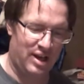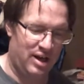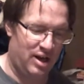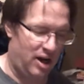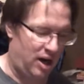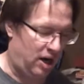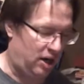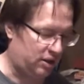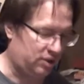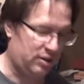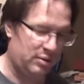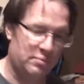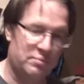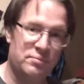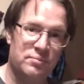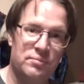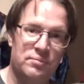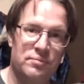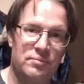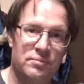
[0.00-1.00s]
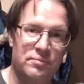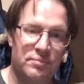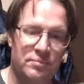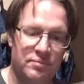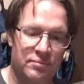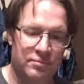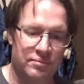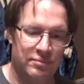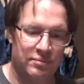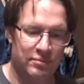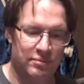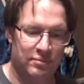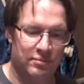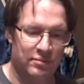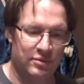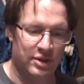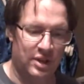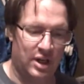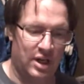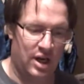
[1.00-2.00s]
You're gonna remember the penises forever.
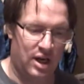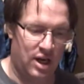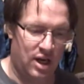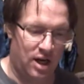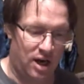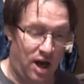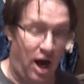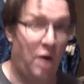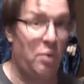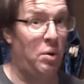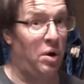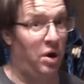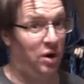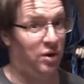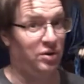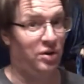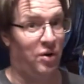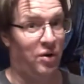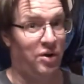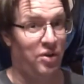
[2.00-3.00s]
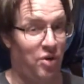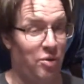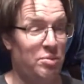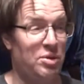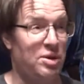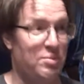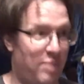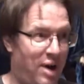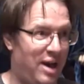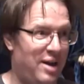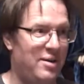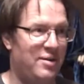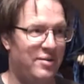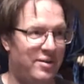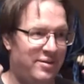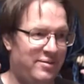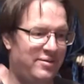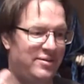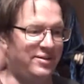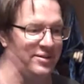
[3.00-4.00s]
I will. Sorry, They'll be in my.
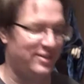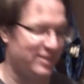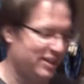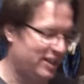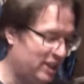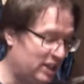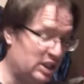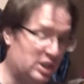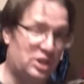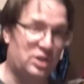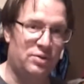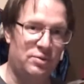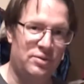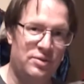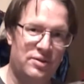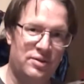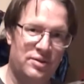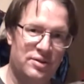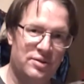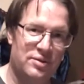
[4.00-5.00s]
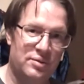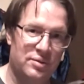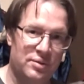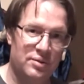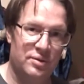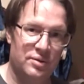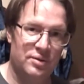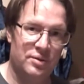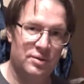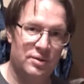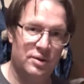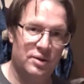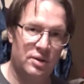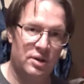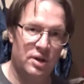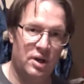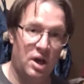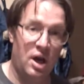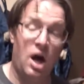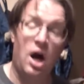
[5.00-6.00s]
At least you can look at it at work.
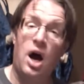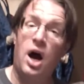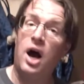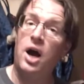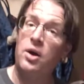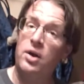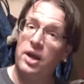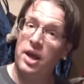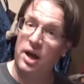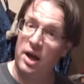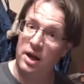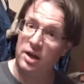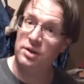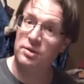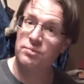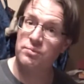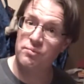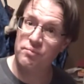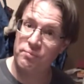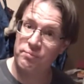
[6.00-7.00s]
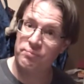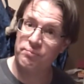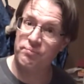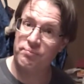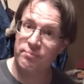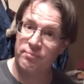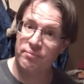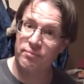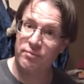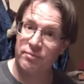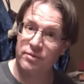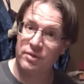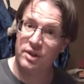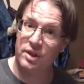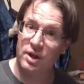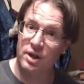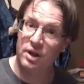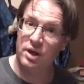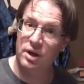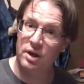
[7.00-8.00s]
I can. And it won't be considered sexual
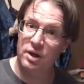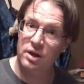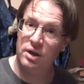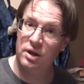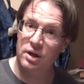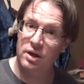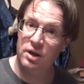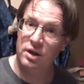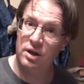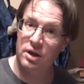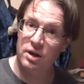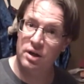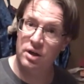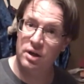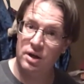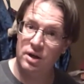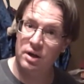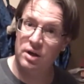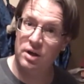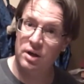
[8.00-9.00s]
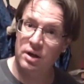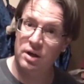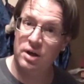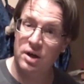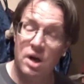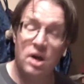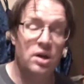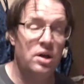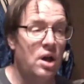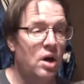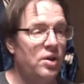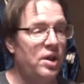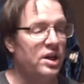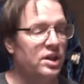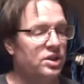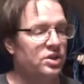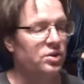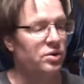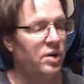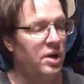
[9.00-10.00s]
harassment with some of the people you work with. No, that's true.